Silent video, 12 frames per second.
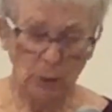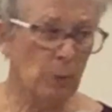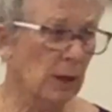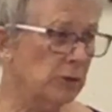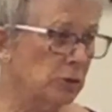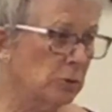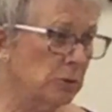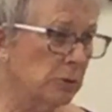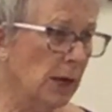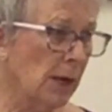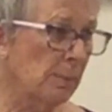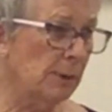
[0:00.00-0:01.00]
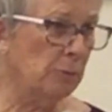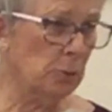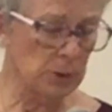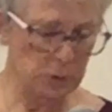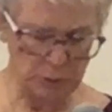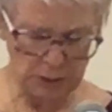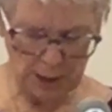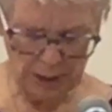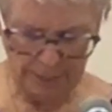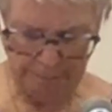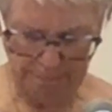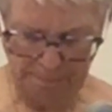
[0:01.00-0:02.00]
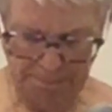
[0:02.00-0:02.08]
Why should you die before your time?